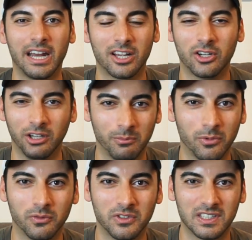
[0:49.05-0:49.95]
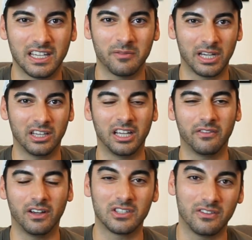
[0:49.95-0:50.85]
I couldn't move to save my
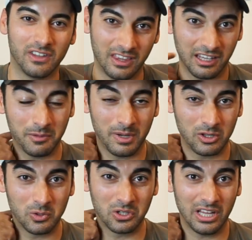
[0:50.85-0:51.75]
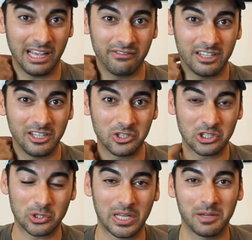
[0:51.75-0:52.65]
life. I was even thinking about doing a live video
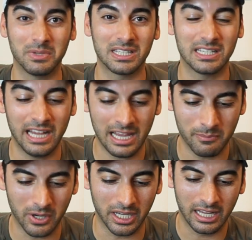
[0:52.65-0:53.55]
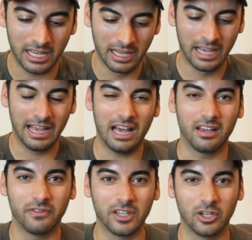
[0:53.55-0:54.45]
just so I didn't miss a day, but
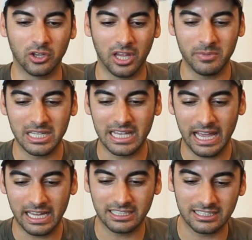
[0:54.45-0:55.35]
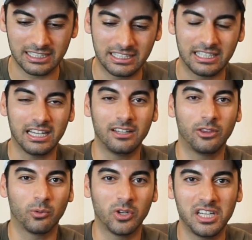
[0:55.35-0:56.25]
I figured let me get day
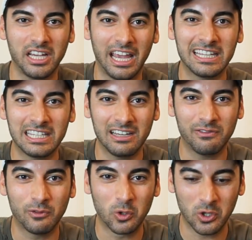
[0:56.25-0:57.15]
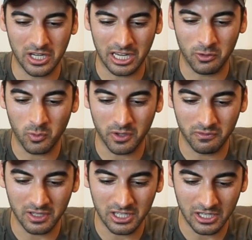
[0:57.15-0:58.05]
three and day four in
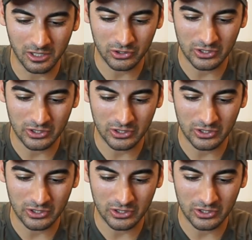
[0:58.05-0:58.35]
one video.